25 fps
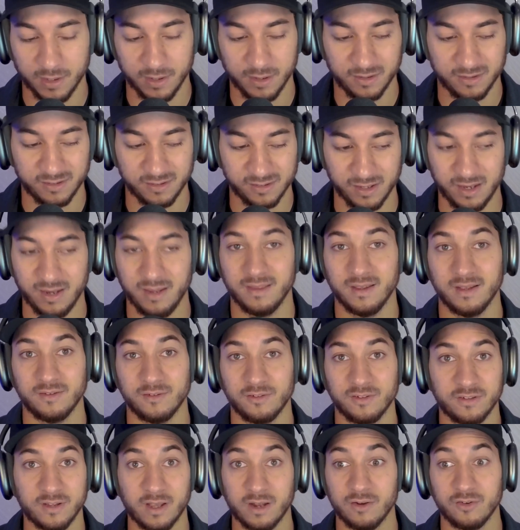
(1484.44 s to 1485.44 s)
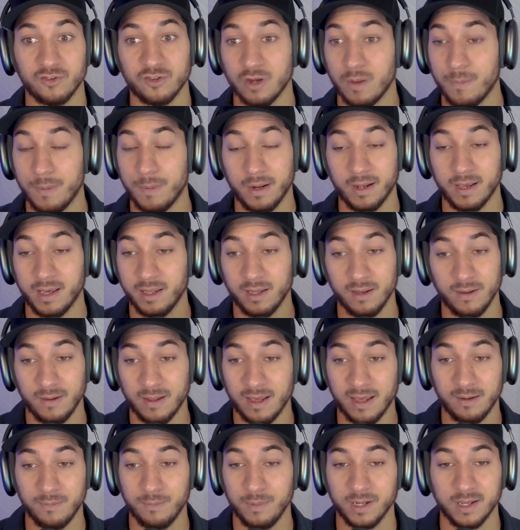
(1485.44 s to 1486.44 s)
say that standard shopping had
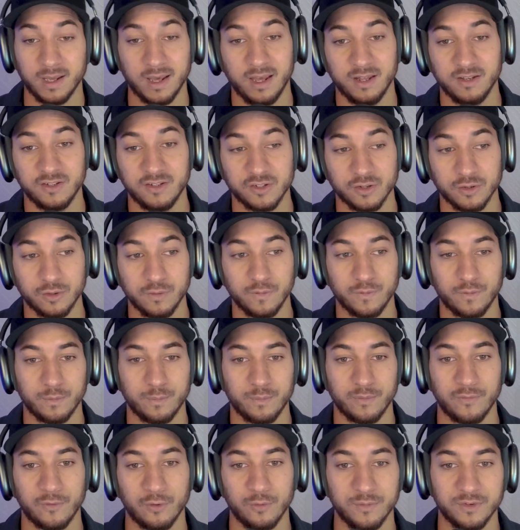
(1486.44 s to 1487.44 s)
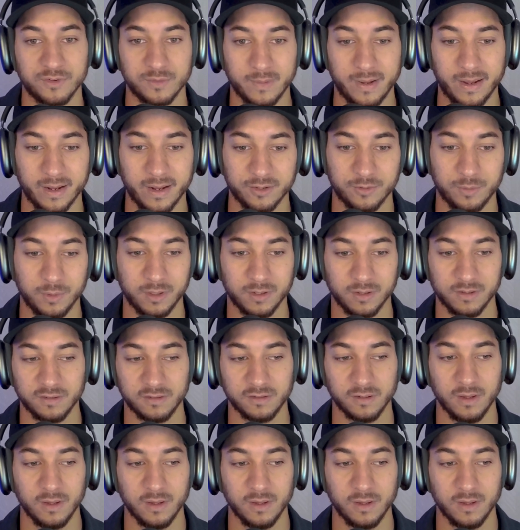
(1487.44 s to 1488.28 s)
a big edge over Performance Max, because